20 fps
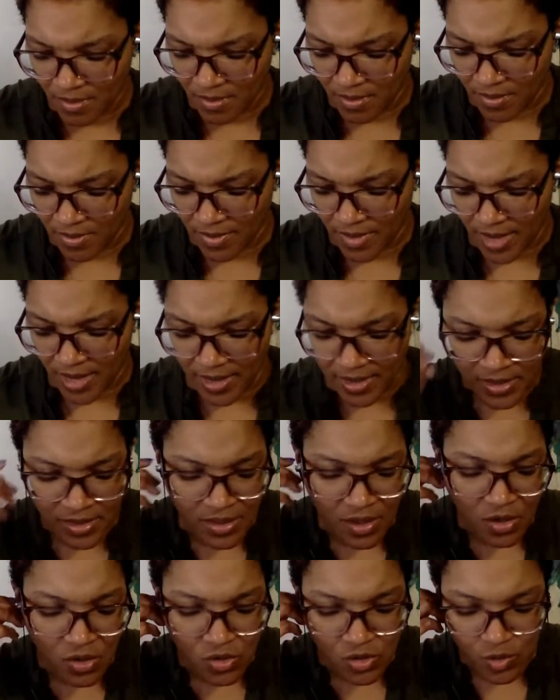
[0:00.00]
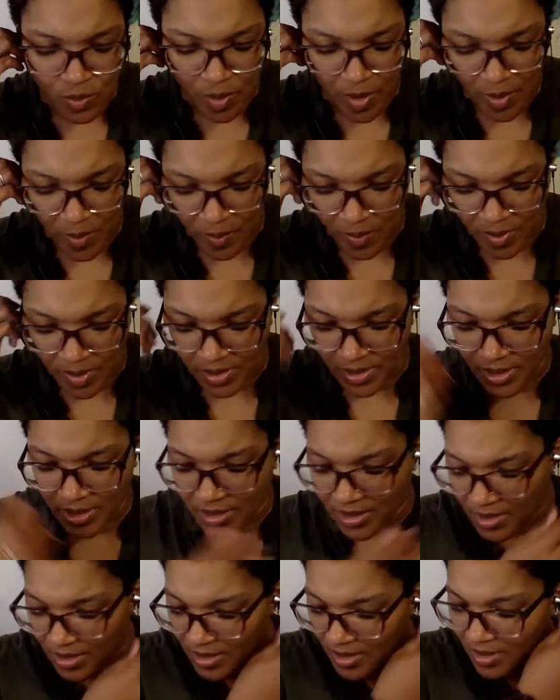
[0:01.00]
that soul's purpose
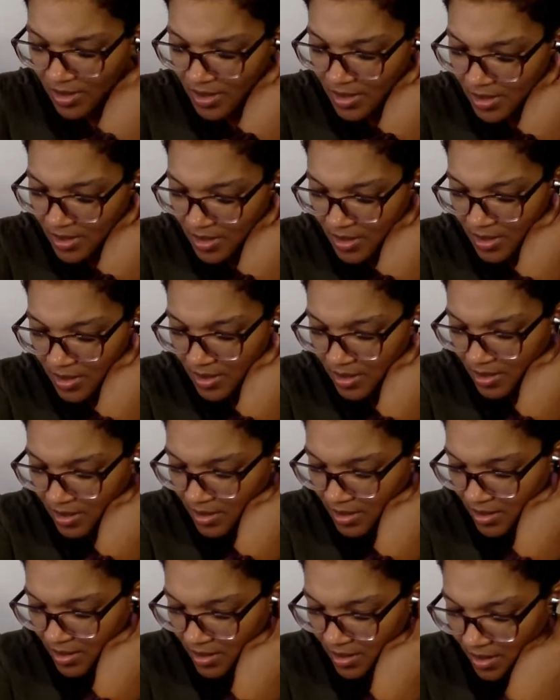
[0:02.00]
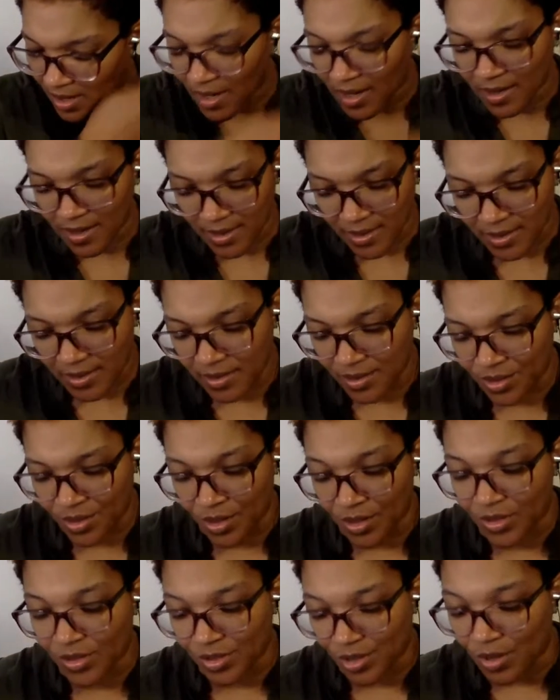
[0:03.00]
is just, yeah,
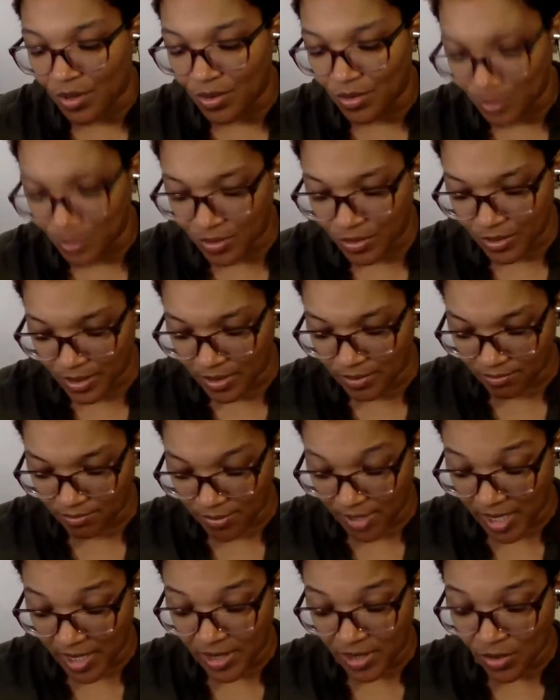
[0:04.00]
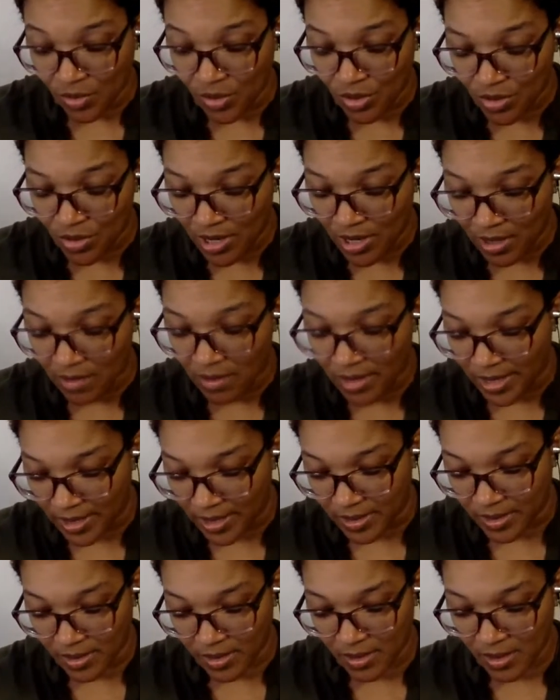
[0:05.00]
your soul,
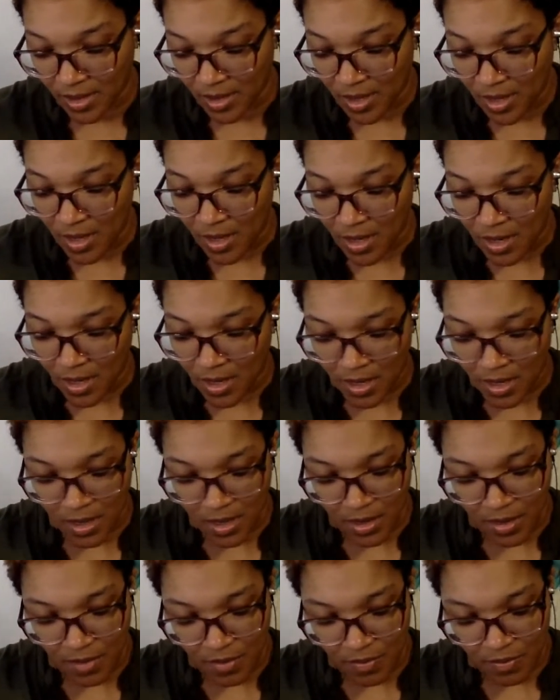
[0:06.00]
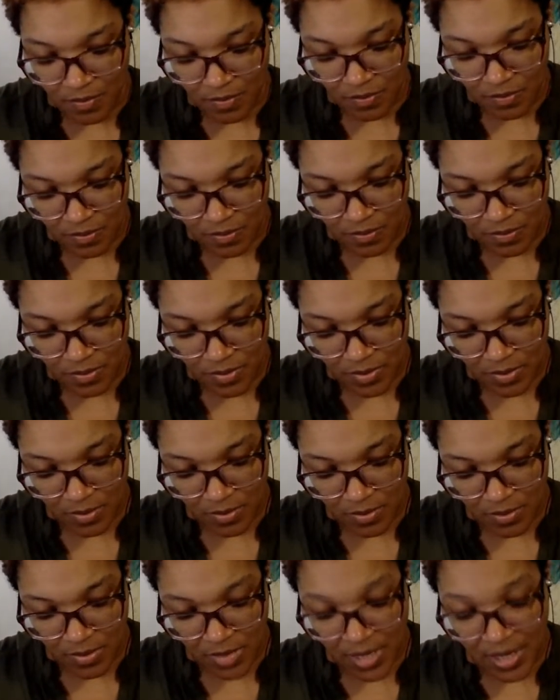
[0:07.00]
SOULS. Um,
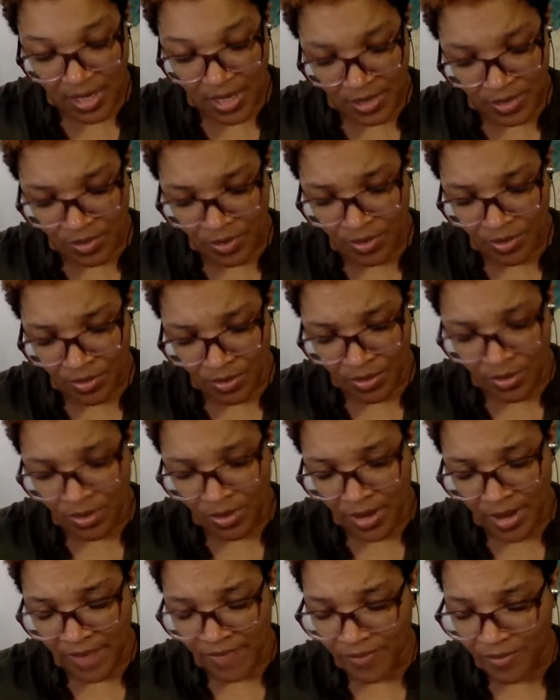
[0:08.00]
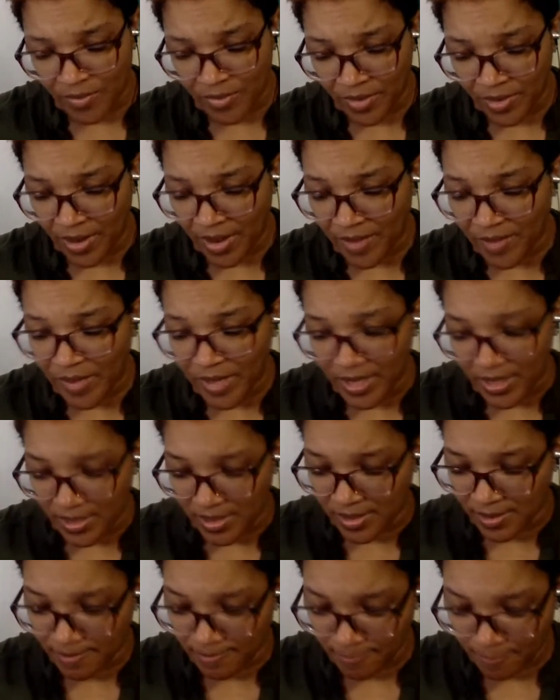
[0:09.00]
and that's where you'll have
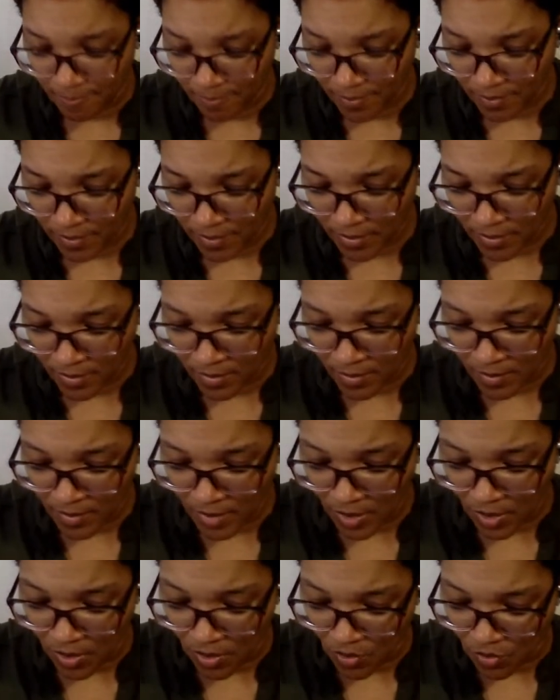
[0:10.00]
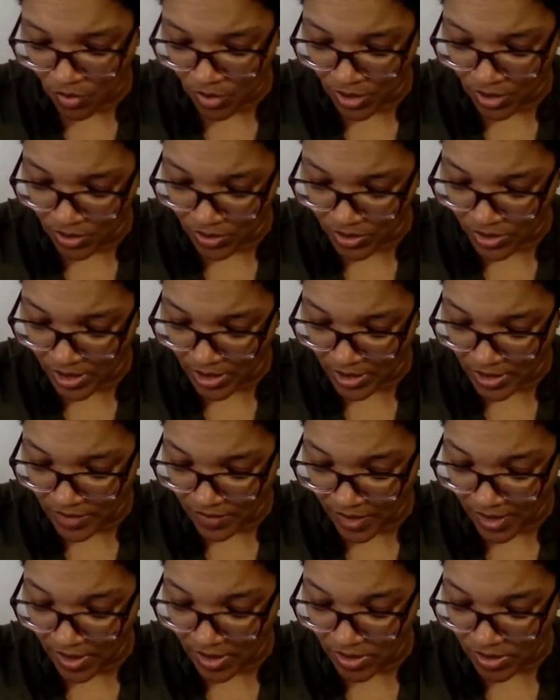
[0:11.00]
peace when you
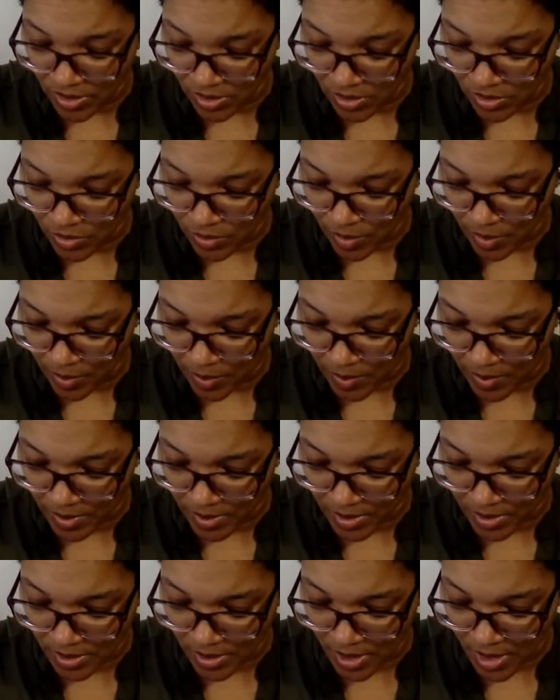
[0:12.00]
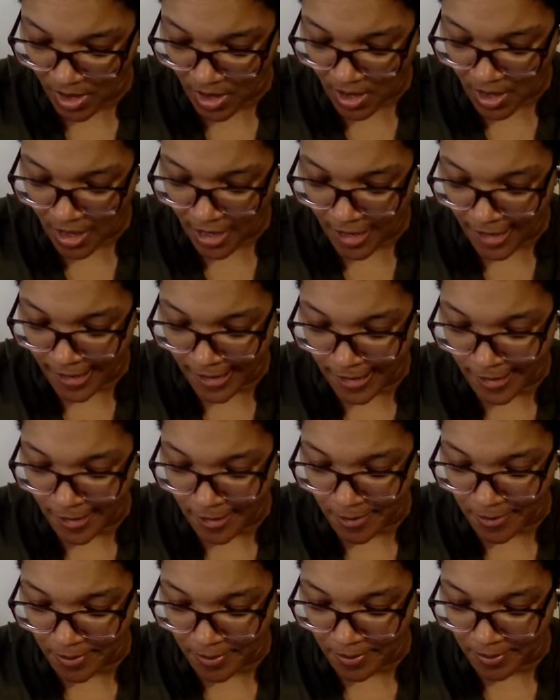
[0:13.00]
satisfy your soul's purpose.
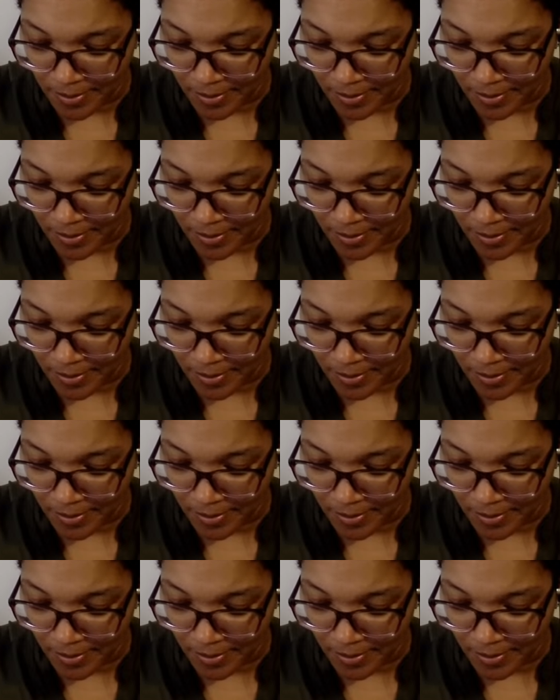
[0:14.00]
Um,